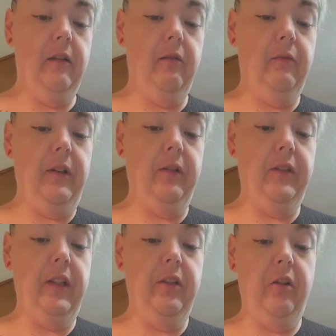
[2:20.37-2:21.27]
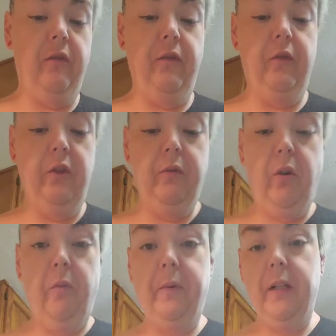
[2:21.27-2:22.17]
regular thing of tofu, you would
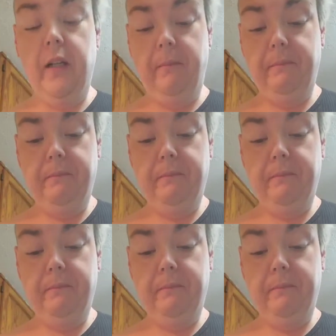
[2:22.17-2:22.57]
open it up.